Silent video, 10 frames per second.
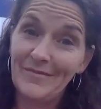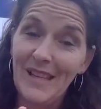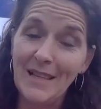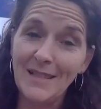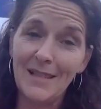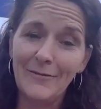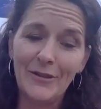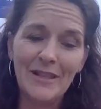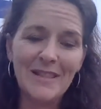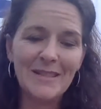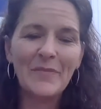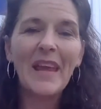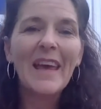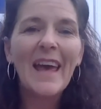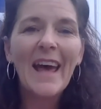That's the difference.
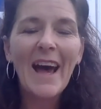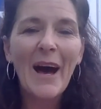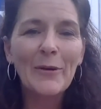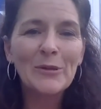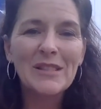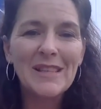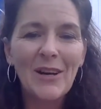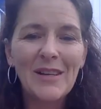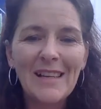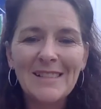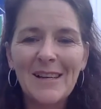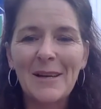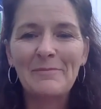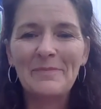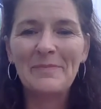And I will see y'all next time.